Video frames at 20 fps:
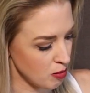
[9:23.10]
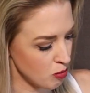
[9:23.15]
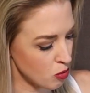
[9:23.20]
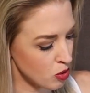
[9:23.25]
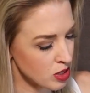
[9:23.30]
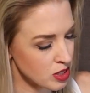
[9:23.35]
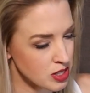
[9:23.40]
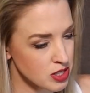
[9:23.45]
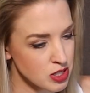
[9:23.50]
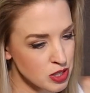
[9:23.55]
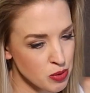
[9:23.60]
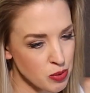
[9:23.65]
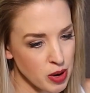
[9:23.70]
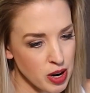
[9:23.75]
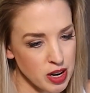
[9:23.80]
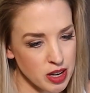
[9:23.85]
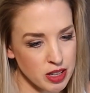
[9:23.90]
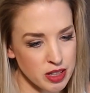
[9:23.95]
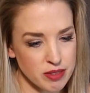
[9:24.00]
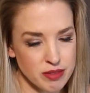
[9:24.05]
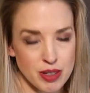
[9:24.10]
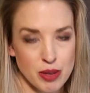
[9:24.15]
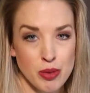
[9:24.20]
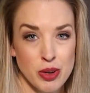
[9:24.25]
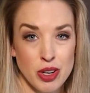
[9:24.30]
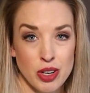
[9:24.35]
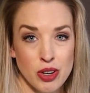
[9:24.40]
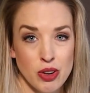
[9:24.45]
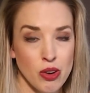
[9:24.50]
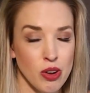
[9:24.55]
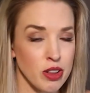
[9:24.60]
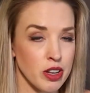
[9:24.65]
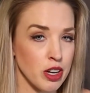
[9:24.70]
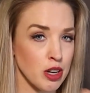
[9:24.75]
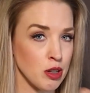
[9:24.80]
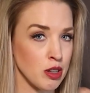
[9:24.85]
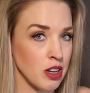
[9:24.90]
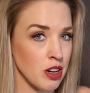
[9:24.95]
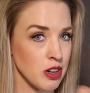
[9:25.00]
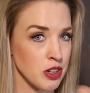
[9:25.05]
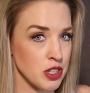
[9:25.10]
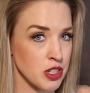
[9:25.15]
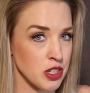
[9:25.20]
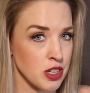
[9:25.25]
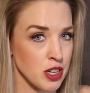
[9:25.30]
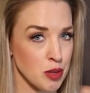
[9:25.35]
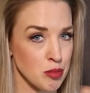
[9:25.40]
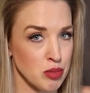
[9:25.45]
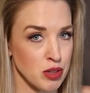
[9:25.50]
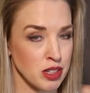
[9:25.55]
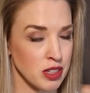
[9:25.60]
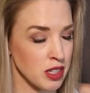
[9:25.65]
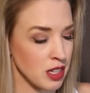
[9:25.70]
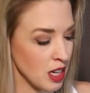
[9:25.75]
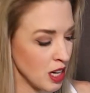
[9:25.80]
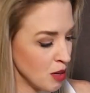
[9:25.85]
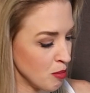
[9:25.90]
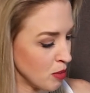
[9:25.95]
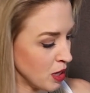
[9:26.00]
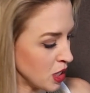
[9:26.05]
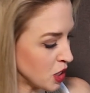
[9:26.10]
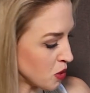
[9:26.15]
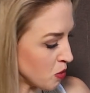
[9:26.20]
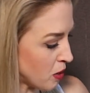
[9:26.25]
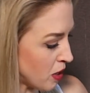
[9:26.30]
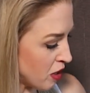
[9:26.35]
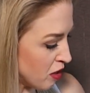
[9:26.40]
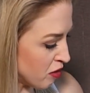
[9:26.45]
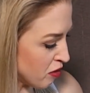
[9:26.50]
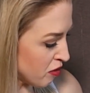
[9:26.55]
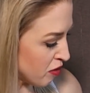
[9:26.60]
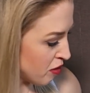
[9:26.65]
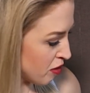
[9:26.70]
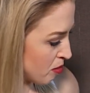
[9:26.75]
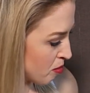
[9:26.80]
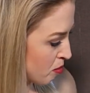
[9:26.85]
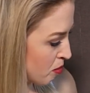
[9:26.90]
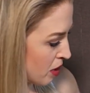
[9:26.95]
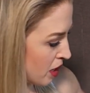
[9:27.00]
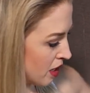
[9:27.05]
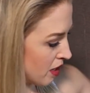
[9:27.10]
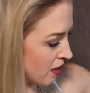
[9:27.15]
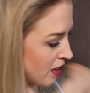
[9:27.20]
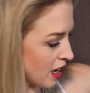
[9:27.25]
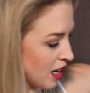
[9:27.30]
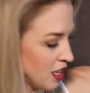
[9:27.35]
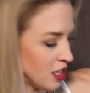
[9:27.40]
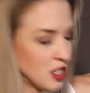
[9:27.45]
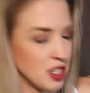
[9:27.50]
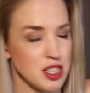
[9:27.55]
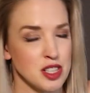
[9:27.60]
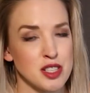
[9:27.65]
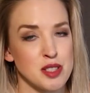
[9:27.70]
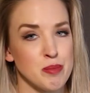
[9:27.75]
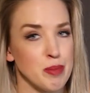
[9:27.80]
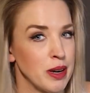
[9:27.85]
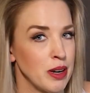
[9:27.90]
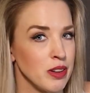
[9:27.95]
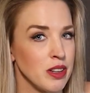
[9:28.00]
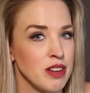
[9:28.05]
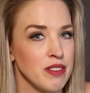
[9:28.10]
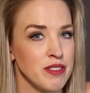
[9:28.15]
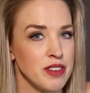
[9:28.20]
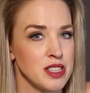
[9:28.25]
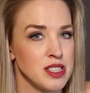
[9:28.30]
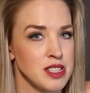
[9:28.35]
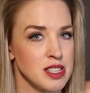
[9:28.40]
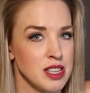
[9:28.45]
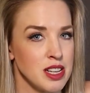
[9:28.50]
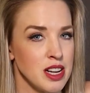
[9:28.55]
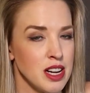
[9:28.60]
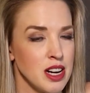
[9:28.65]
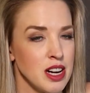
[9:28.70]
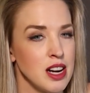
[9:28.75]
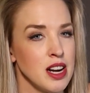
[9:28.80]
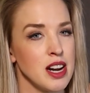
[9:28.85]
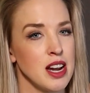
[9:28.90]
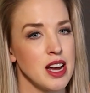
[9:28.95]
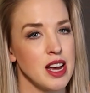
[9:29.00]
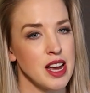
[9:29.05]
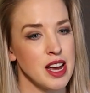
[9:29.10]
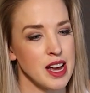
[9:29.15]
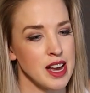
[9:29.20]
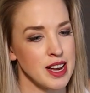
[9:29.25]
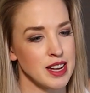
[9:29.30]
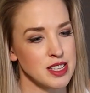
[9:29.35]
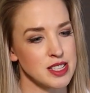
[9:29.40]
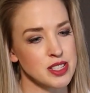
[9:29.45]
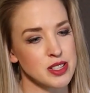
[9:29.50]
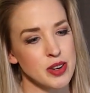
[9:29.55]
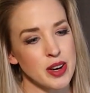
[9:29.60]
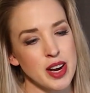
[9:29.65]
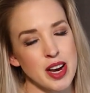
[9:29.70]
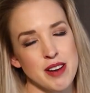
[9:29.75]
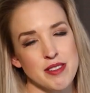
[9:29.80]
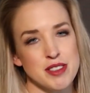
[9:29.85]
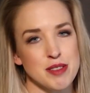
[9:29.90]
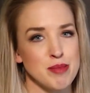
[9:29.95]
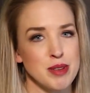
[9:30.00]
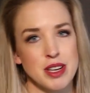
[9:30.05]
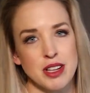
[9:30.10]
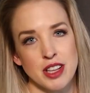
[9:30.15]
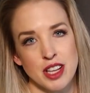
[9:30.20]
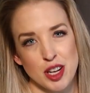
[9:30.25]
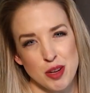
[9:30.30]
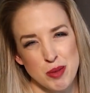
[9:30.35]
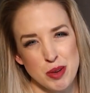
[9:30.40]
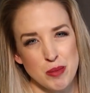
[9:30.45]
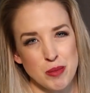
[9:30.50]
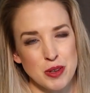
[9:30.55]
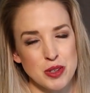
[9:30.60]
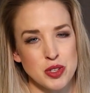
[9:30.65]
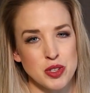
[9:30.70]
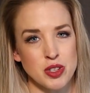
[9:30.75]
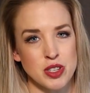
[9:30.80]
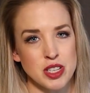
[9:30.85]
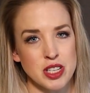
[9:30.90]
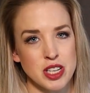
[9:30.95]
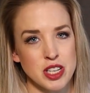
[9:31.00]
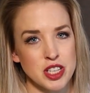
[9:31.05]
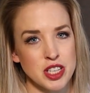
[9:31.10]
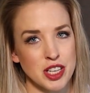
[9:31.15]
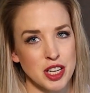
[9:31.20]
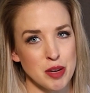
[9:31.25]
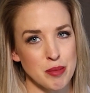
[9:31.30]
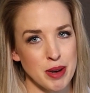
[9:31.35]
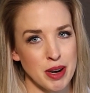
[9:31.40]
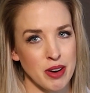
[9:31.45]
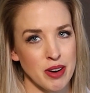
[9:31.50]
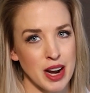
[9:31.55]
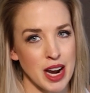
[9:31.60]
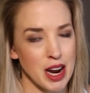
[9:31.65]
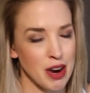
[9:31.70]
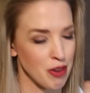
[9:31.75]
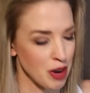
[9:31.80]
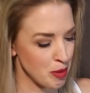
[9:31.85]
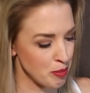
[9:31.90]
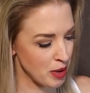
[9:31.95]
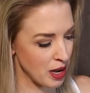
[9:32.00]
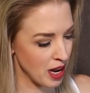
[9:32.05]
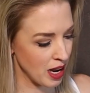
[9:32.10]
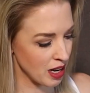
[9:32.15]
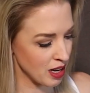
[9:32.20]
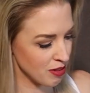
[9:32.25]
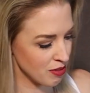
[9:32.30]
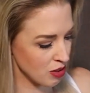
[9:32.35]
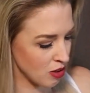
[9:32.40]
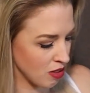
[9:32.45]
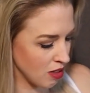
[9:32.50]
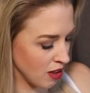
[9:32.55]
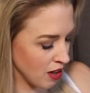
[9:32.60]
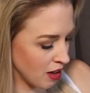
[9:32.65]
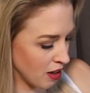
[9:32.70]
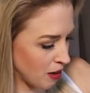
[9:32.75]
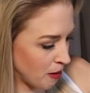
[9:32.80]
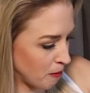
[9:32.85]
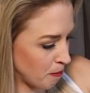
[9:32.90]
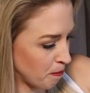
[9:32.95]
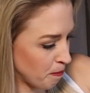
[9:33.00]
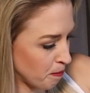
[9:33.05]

Once in a while, if I want to go a little larger, I'll bring the 9x12, but that just barely fits in here, and so I have to be a little bit more strategic about how I pack everything.